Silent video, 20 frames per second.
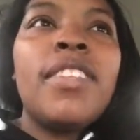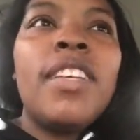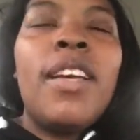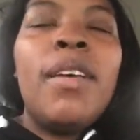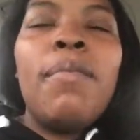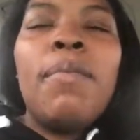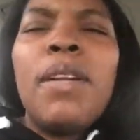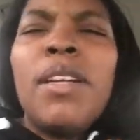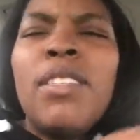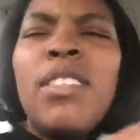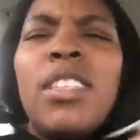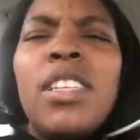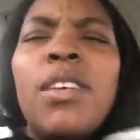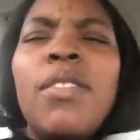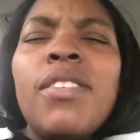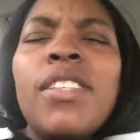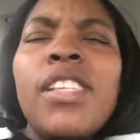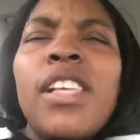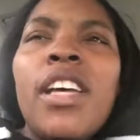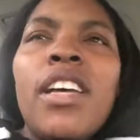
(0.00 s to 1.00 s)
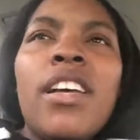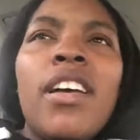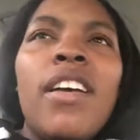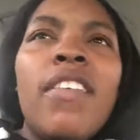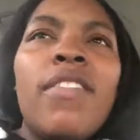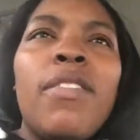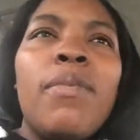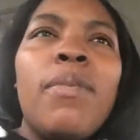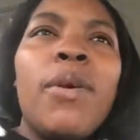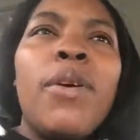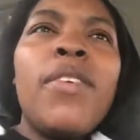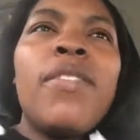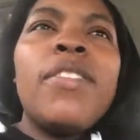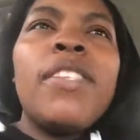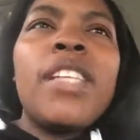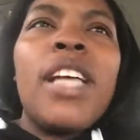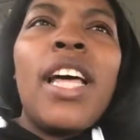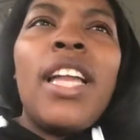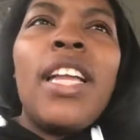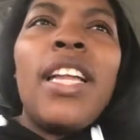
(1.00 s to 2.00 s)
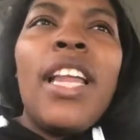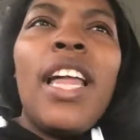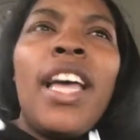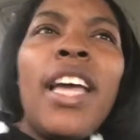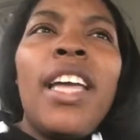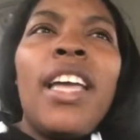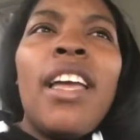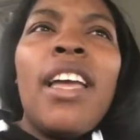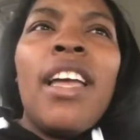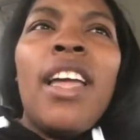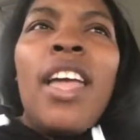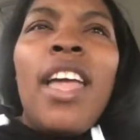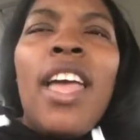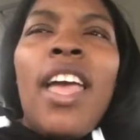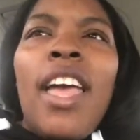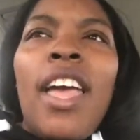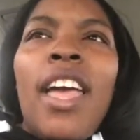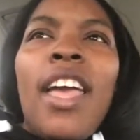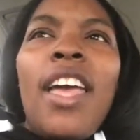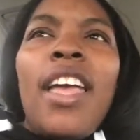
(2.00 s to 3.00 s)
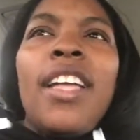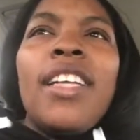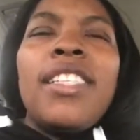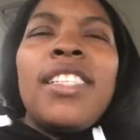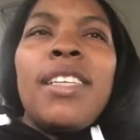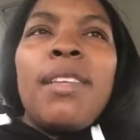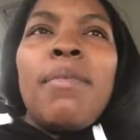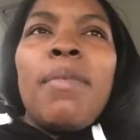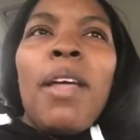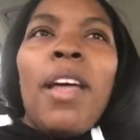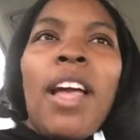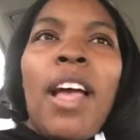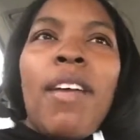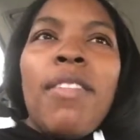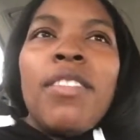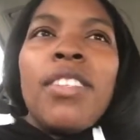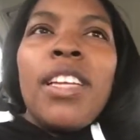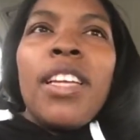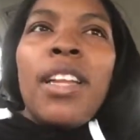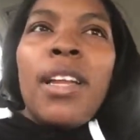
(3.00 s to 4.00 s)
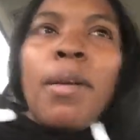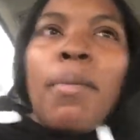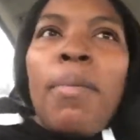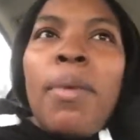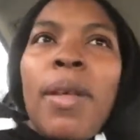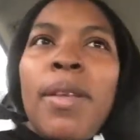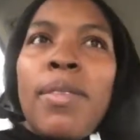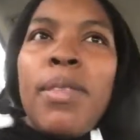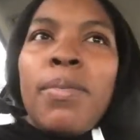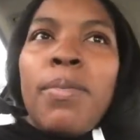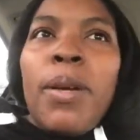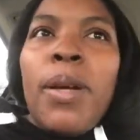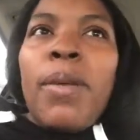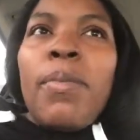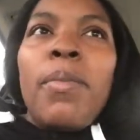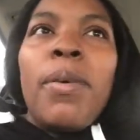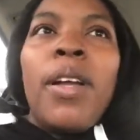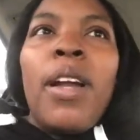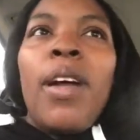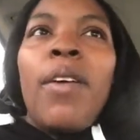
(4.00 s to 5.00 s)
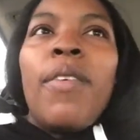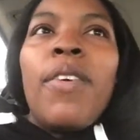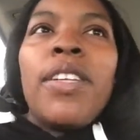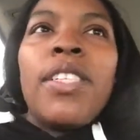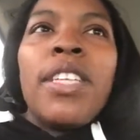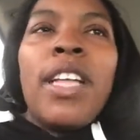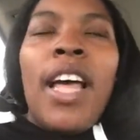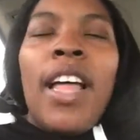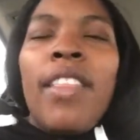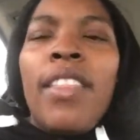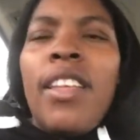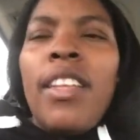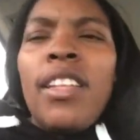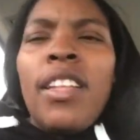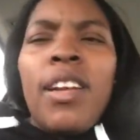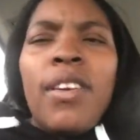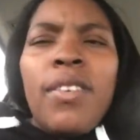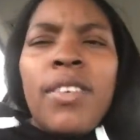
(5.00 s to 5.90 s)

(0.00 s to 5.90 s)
but it still was uncomfortable. It was kind of like, it seemed like I was getting a pep smear, but I wasn't. I think they were